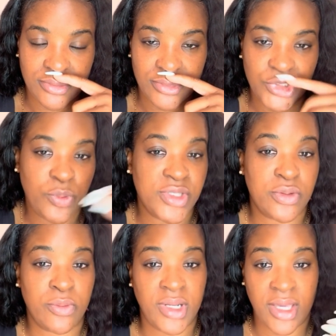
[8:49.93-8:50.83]
she wants to
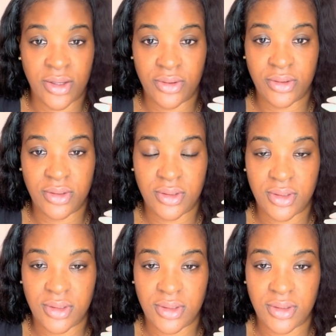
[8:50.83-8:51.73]
run out.
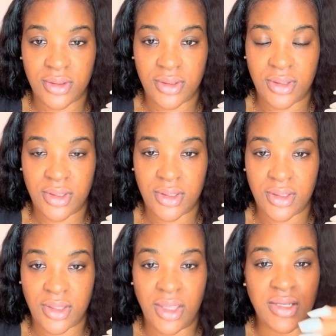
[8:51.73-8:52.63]

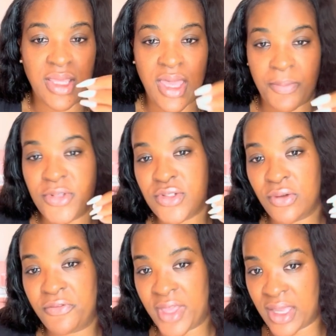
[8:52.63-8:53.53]
And it happened so
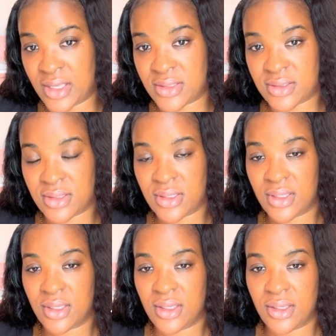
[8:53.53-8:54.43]
fast,
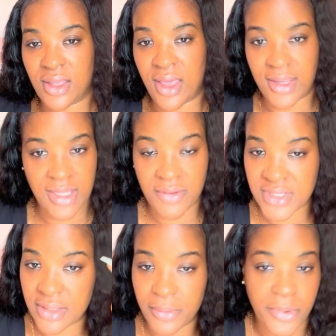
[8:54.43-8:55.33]
I didn't have
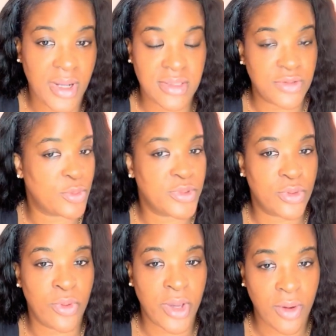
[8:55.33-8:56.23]
time to process what was
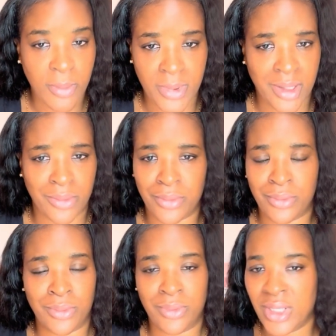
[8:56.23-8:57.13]
going on. I'm like,
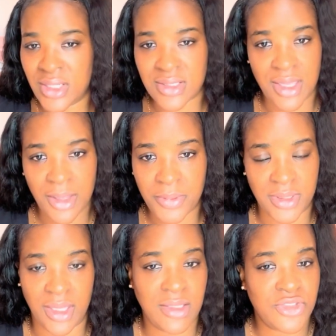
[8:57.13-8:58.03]
what is
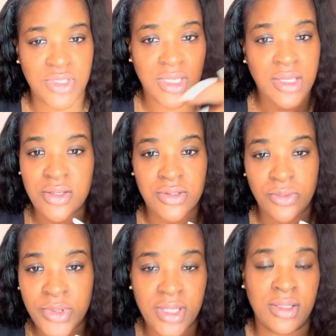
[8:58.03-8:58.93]
happening? How did she get here so
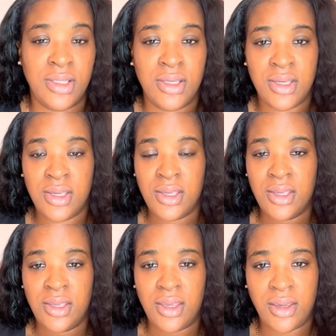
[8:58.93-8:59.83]
quickly?
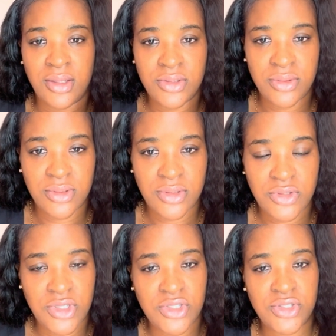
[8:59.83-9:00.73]
And
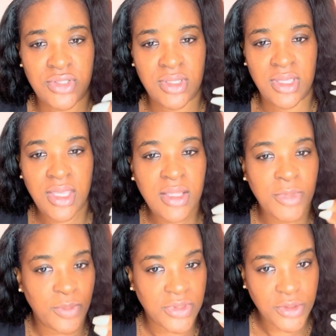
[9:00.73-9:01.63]
she's hitting me
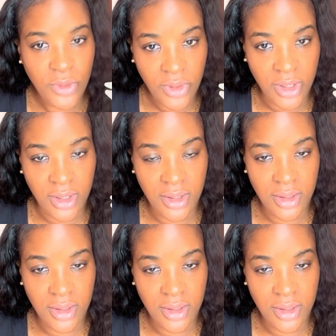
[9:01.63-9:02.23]
with the door.